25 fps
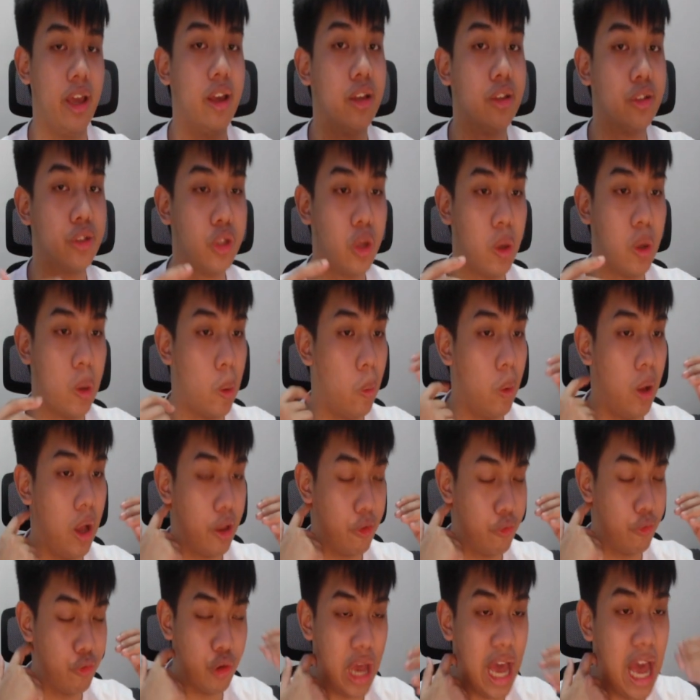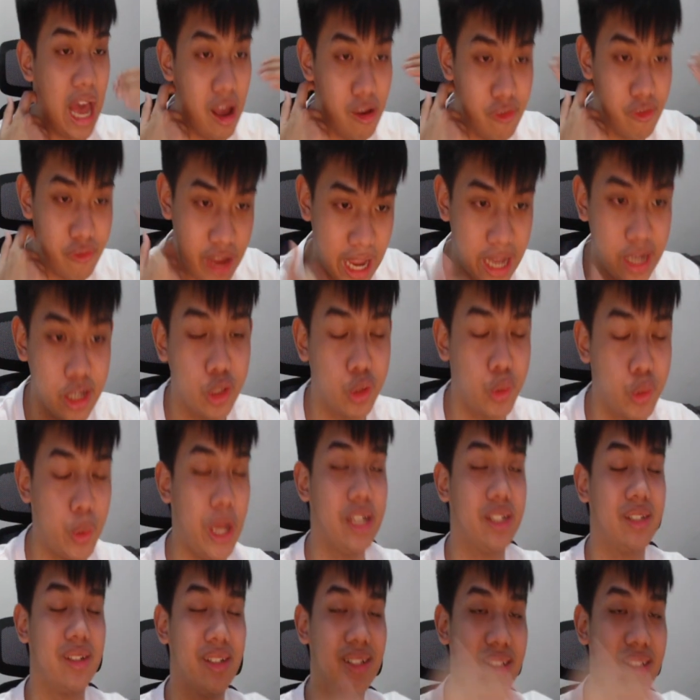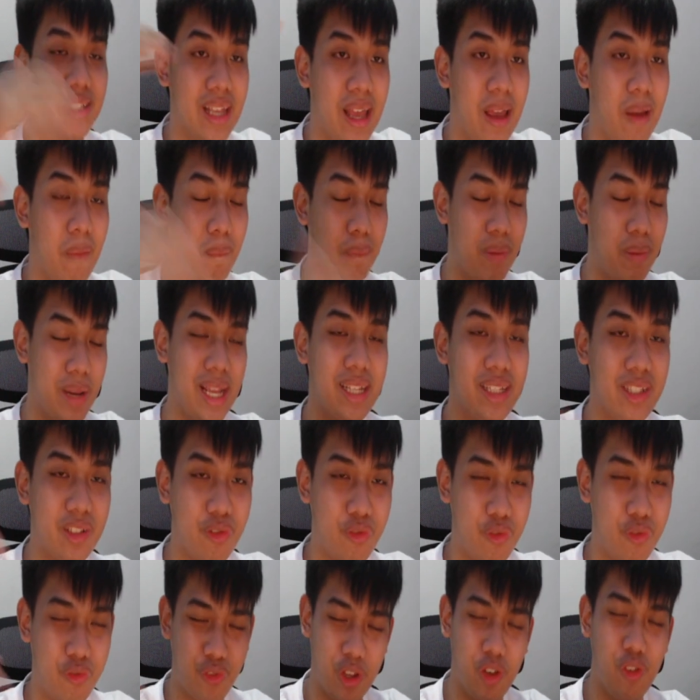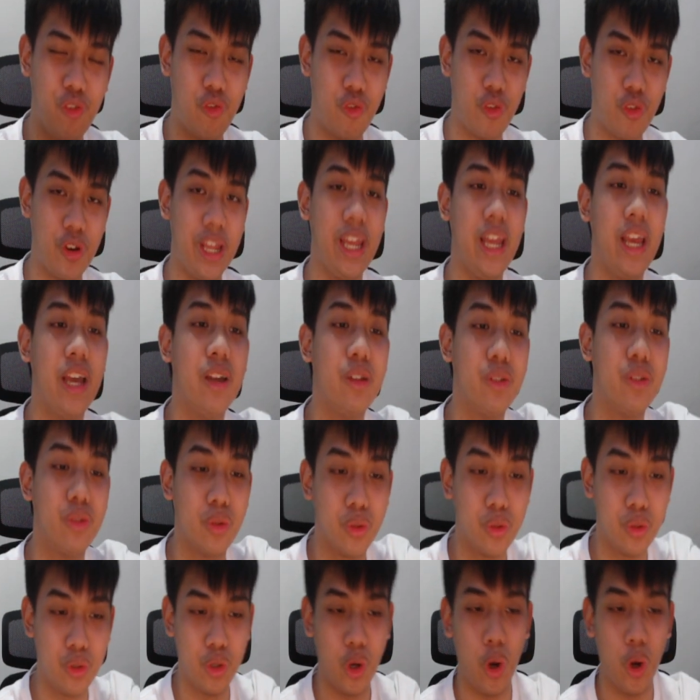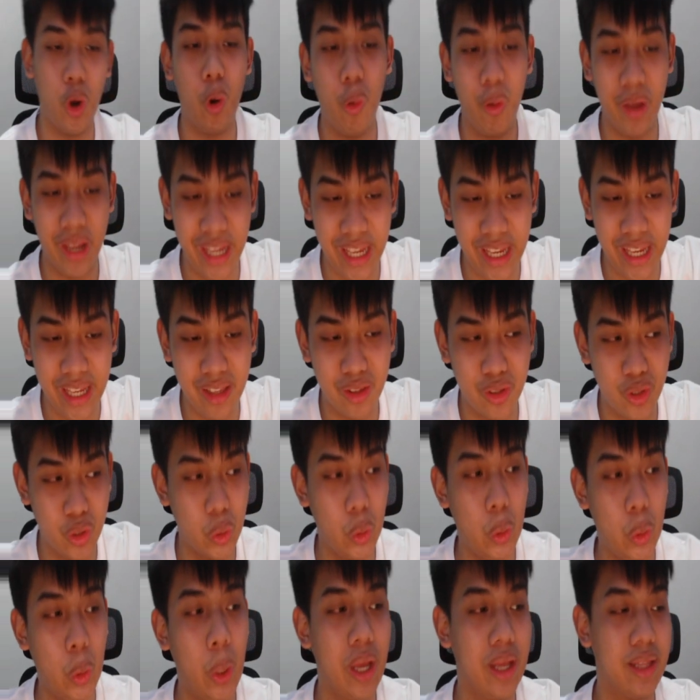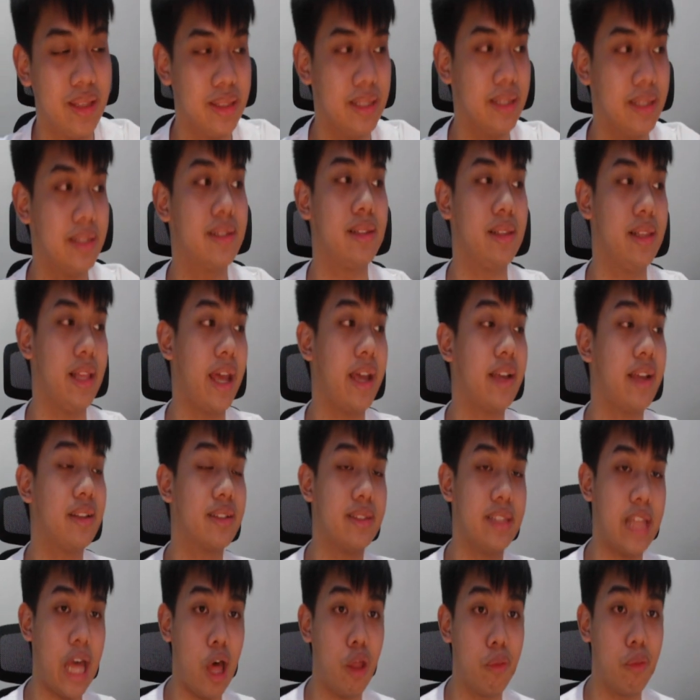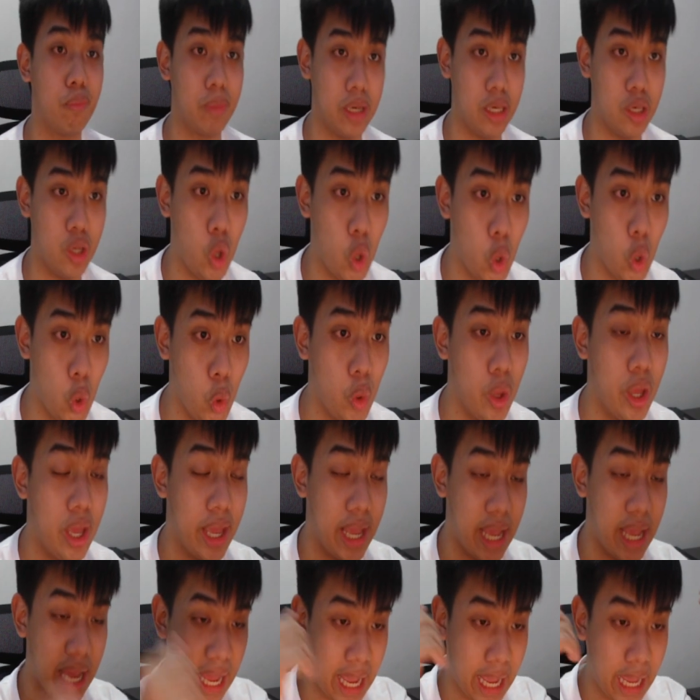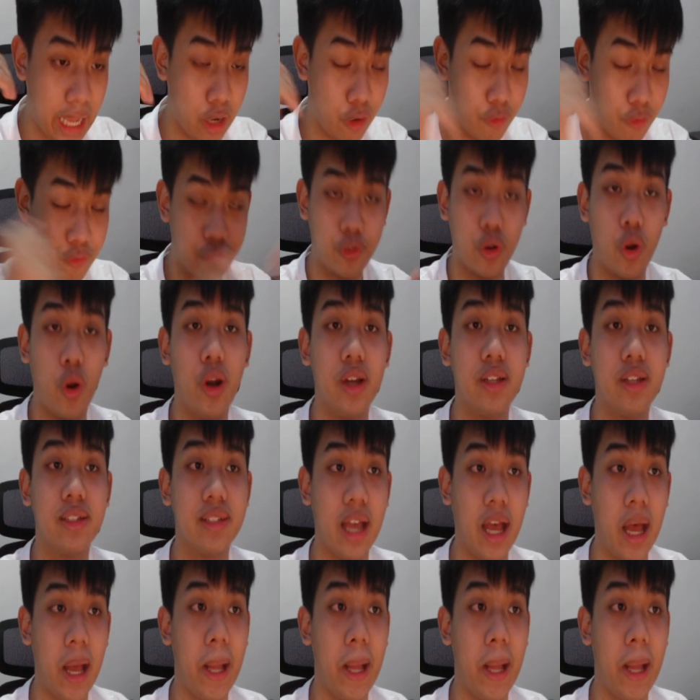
So if you have any questions, please feel free to go into these links down below. And of course,